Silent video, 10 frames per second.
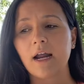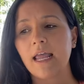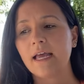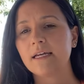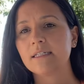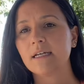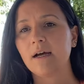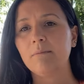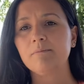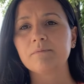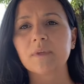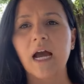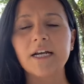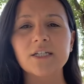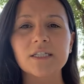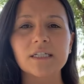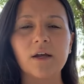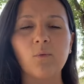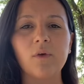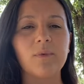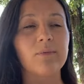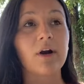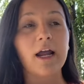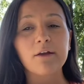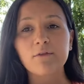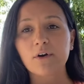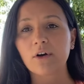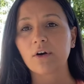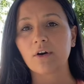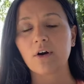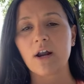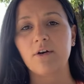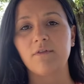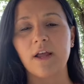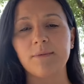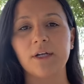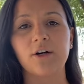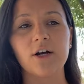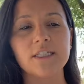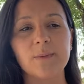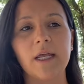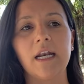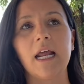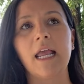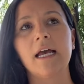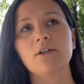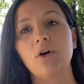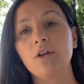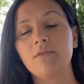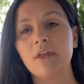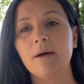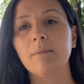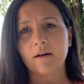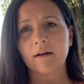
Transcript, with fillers: And um, I just, we've been praying for her and her family and her husband and all of them